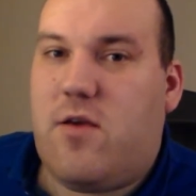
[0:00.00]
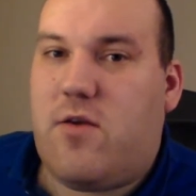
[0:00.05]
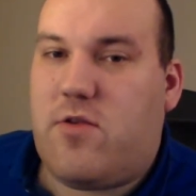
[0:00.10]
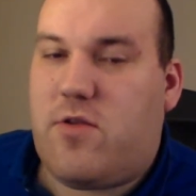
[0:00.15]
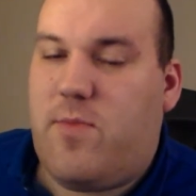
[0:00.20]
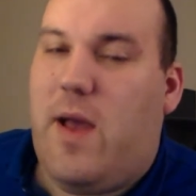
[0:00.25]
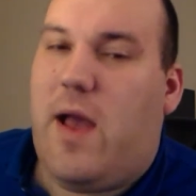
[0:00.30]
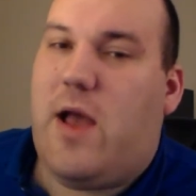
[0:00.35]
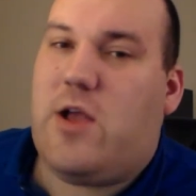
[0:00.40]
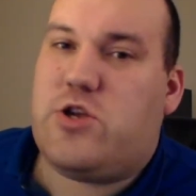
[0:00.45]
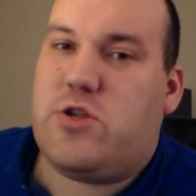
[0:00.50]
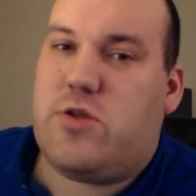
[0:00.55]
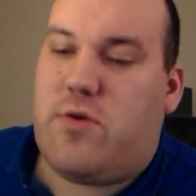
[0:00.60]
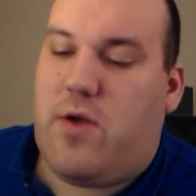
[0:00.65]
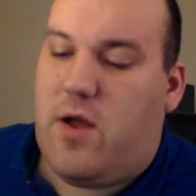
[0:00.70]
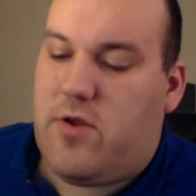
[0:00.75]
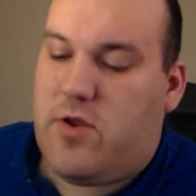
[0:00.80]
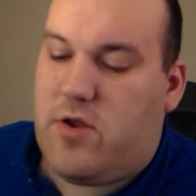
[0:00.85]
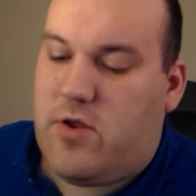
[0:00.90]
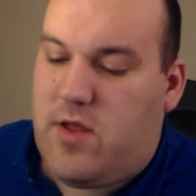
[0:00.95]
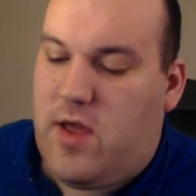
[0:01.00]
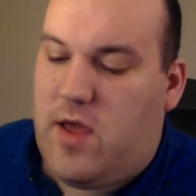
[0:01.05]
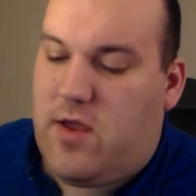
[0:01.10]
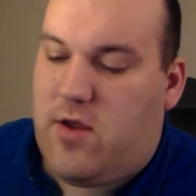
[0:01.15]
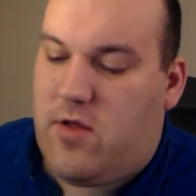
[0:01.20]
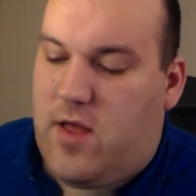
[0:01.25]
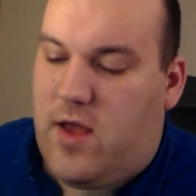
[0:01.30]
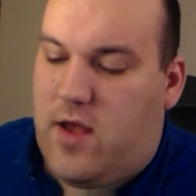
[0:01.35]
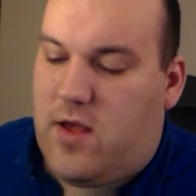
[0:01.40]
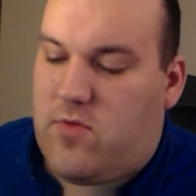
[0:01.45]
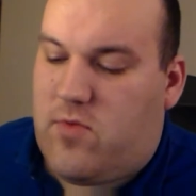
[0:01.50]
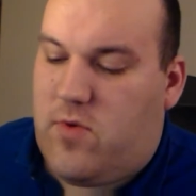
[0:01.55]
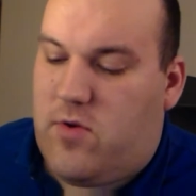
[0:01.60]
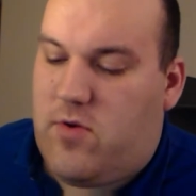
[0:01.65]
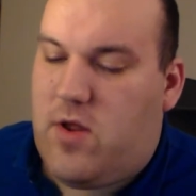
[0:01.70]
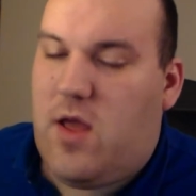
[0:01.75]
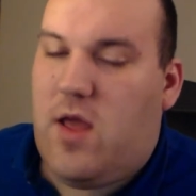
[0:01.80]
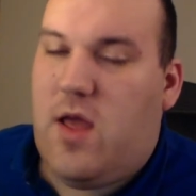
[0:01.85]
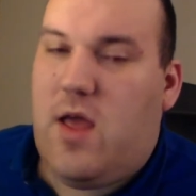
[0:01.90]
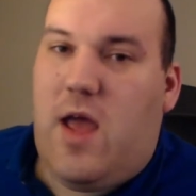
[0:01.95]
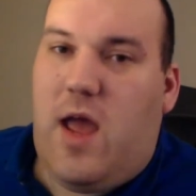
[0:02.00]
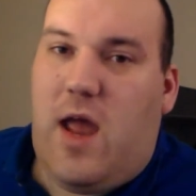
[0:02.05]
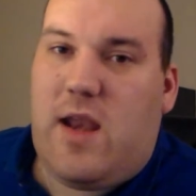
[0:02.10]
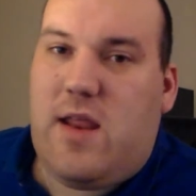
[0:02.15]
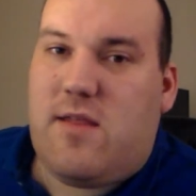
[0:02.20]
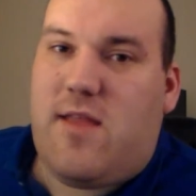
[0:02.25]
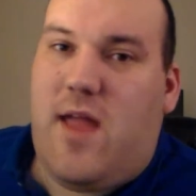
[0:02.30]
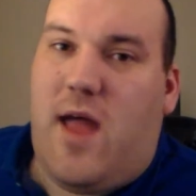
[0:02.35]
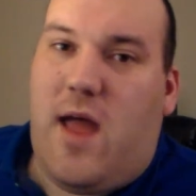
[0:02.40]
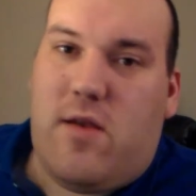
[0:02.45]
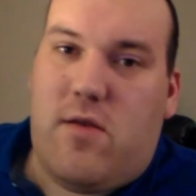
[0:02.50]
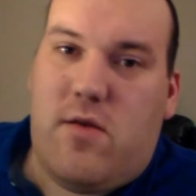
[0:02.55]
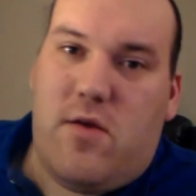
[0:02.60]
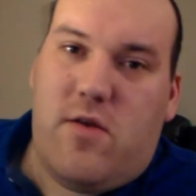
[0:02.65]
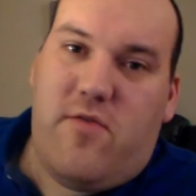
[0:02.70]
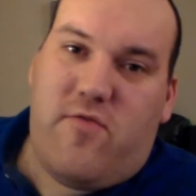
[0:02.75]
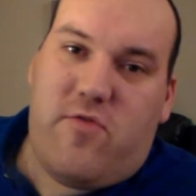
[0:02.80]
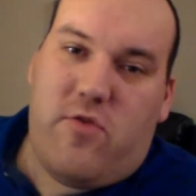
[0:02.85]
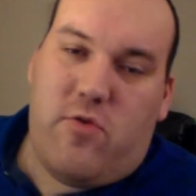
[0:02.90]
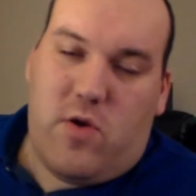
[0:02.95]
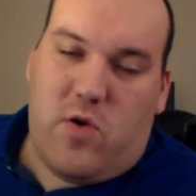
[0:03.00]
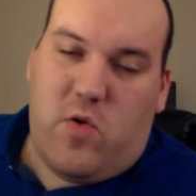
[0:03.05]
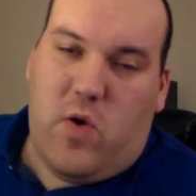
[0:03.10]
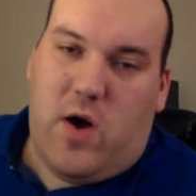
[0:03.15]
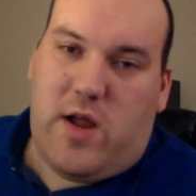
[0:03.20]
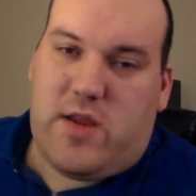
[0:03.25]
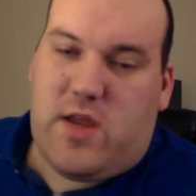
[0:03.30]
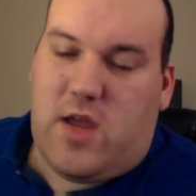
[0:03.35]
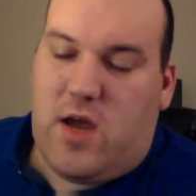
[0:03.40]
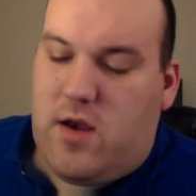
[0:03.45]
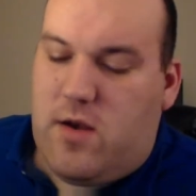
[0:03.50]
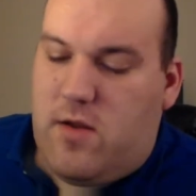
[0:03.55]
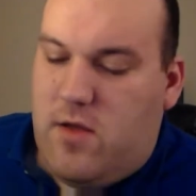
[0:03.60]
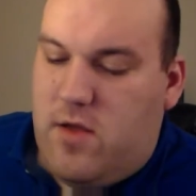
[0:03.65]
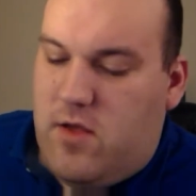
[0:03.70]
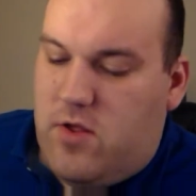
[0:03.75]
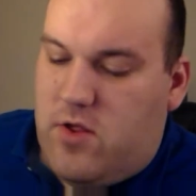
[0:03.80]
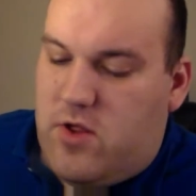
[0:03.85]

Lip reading: you're going to smash on the ground, you're going to take your last wound, and he's dead to a quad gun.